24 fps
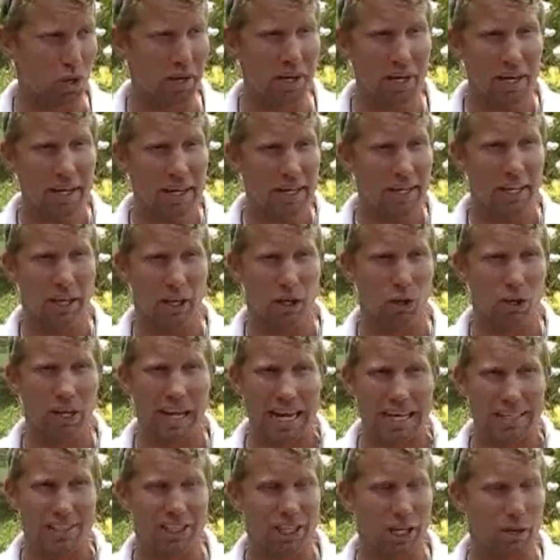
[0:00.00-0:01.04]
And you know,
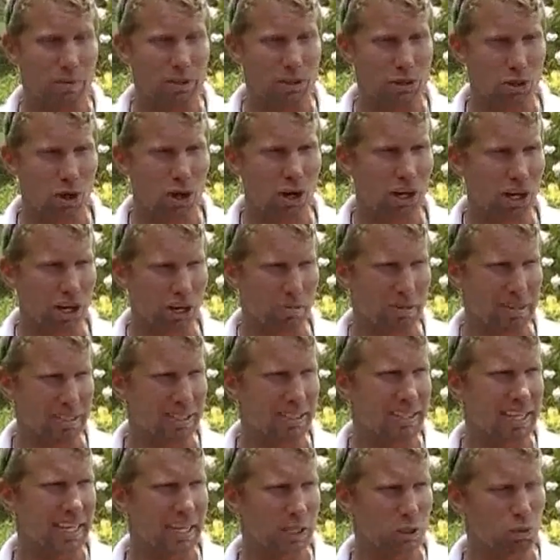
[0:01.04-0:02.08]
last year we saw a lot of
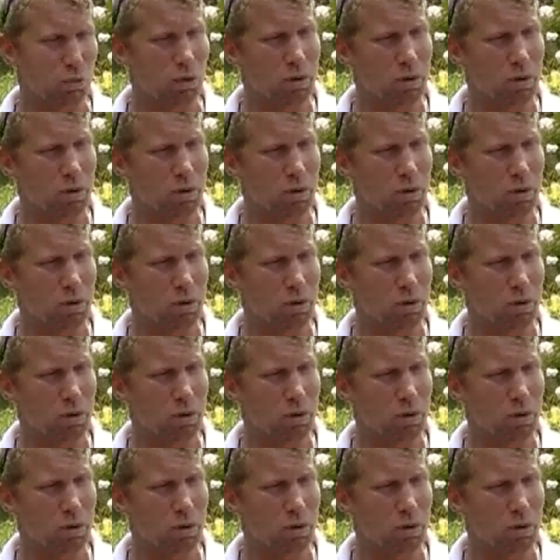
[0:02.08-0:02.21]
mistakes